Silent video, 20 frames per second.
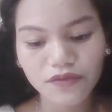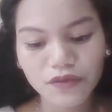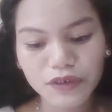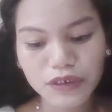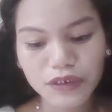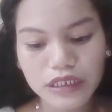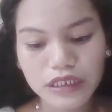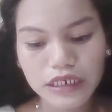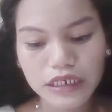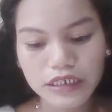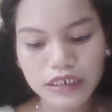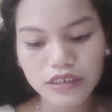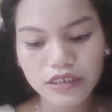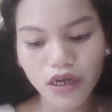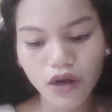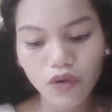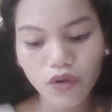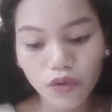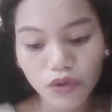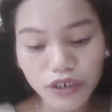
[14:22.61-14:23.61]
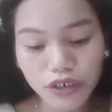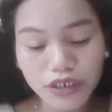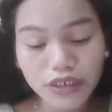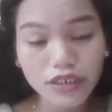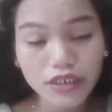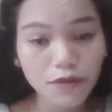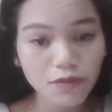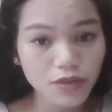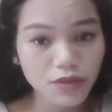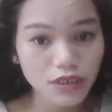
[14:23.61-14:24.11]
Firstly is the course
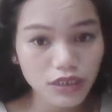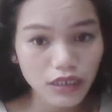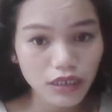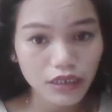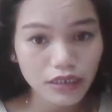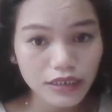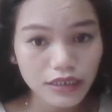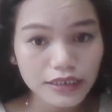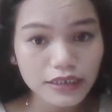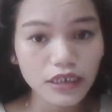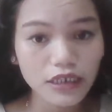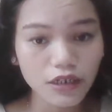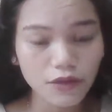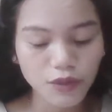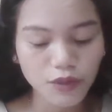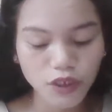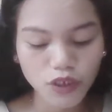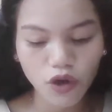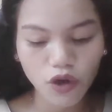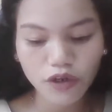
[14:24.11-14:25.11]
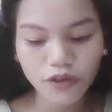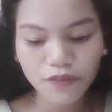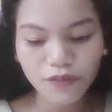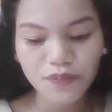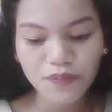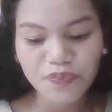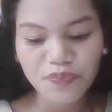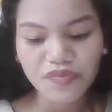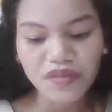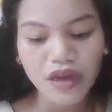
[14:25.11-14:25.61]
description,
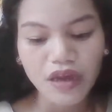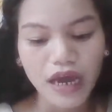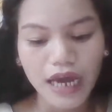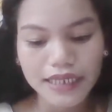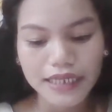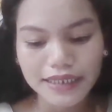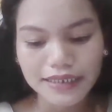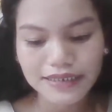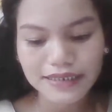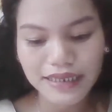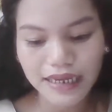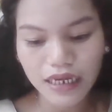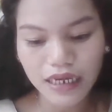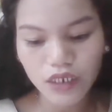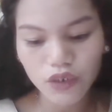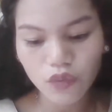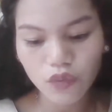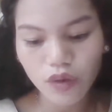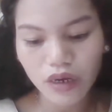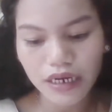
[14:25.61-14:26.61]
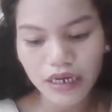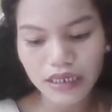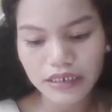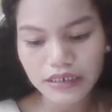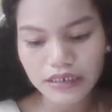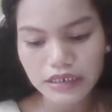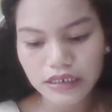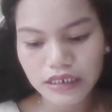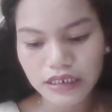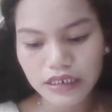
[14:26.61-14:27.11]
and the second
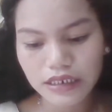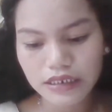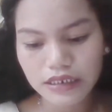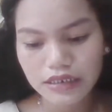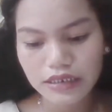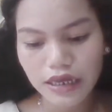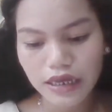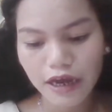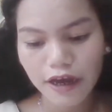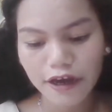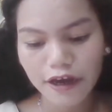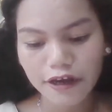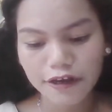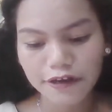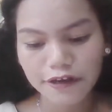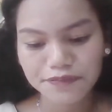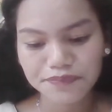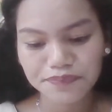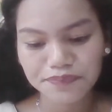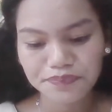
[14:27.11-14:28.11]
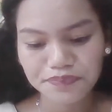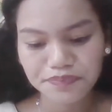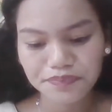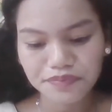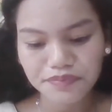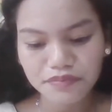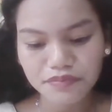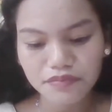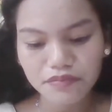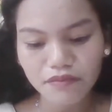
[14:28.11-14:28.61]
one is the
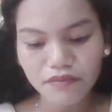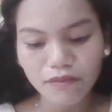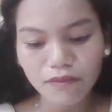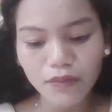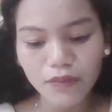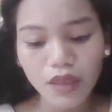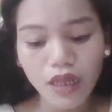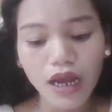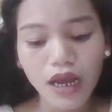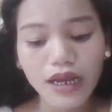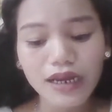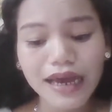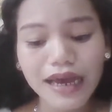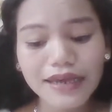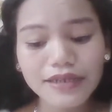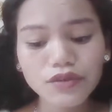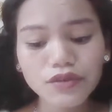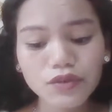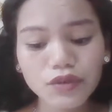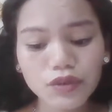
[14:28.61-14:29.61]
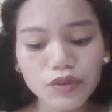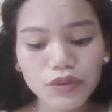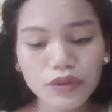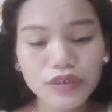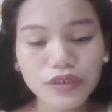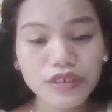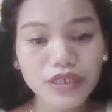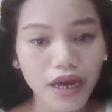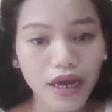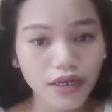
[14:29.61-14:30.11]
class
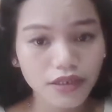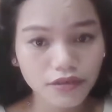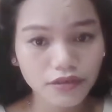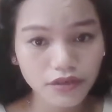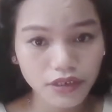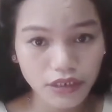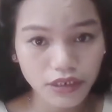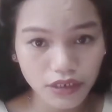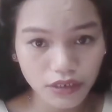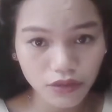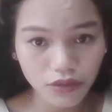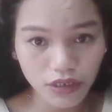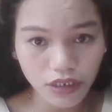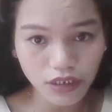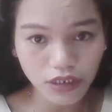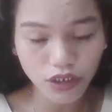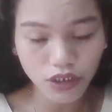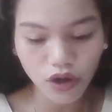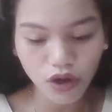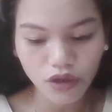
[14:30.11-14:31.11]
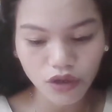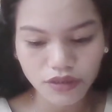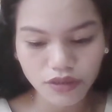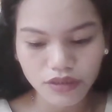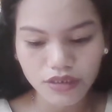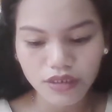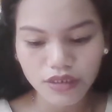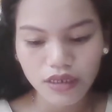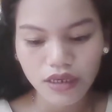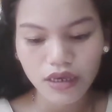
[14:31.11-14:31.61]
rules and
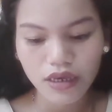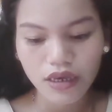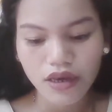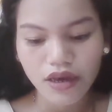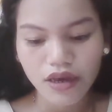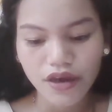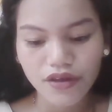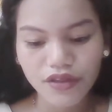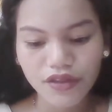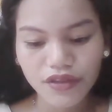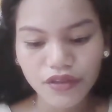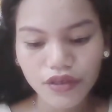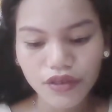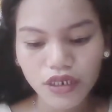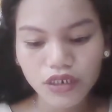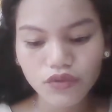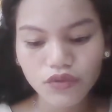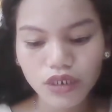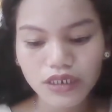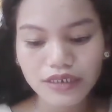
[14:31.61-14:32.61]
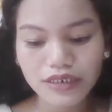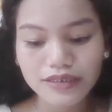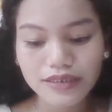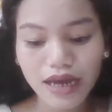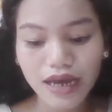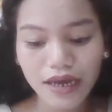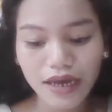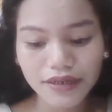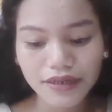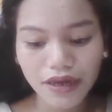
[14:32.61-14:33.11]
regulations, and the third one is
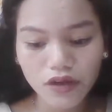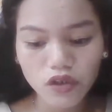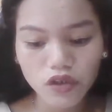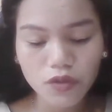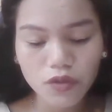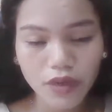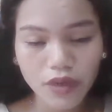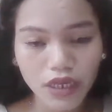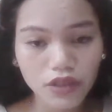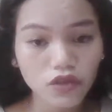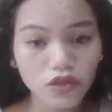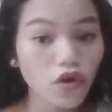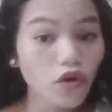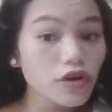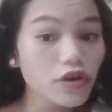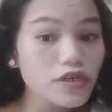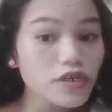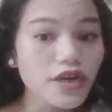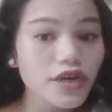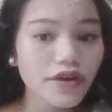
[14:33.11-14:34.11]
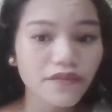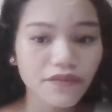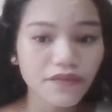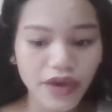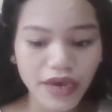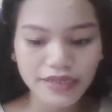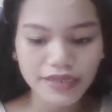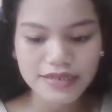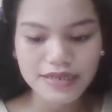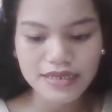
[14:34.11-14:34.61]
the announcement or
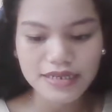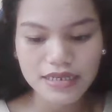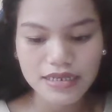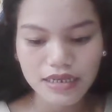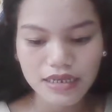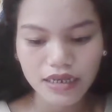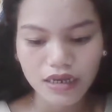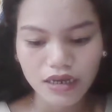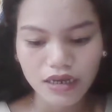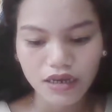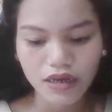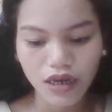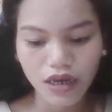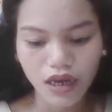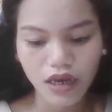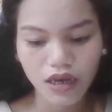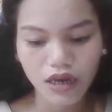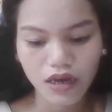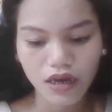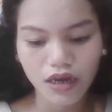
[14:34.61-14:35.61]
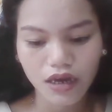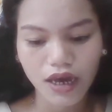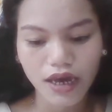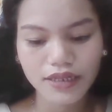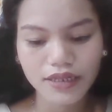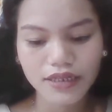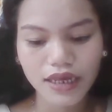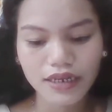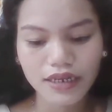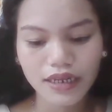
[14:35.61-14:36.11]
events,
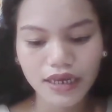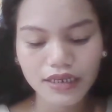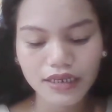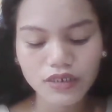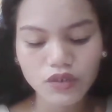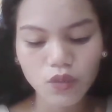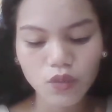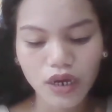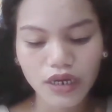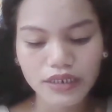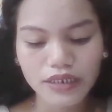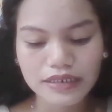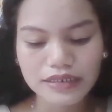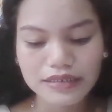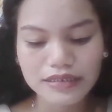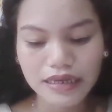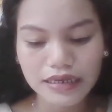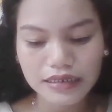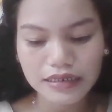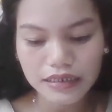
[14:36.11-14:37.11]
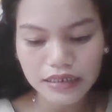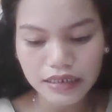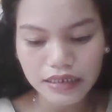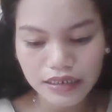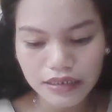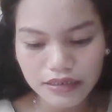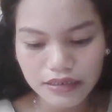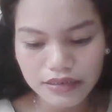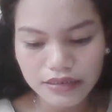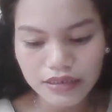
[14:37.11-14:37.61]
and the next one is the
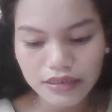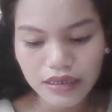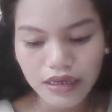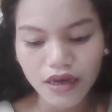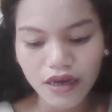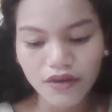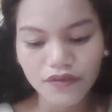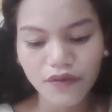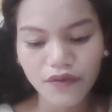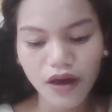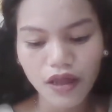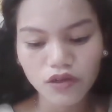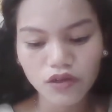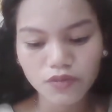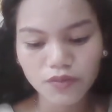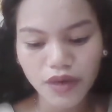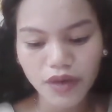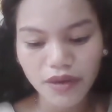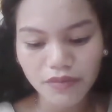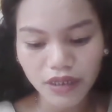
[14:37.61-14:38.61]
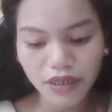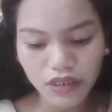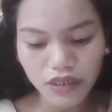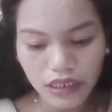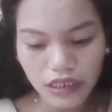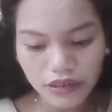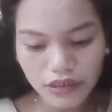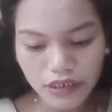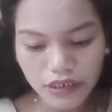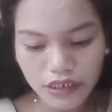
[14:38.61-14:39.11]
links, followed by
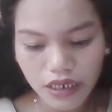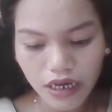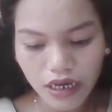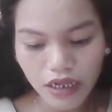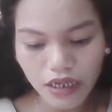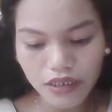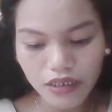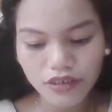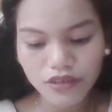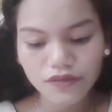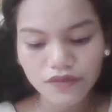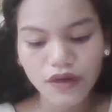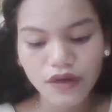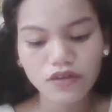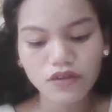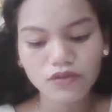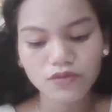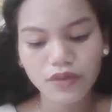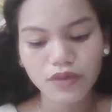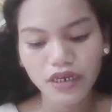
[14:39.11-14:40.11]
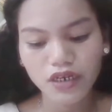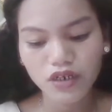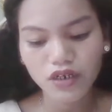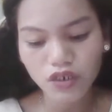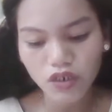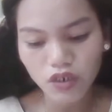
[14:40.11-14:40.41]
materials, followed by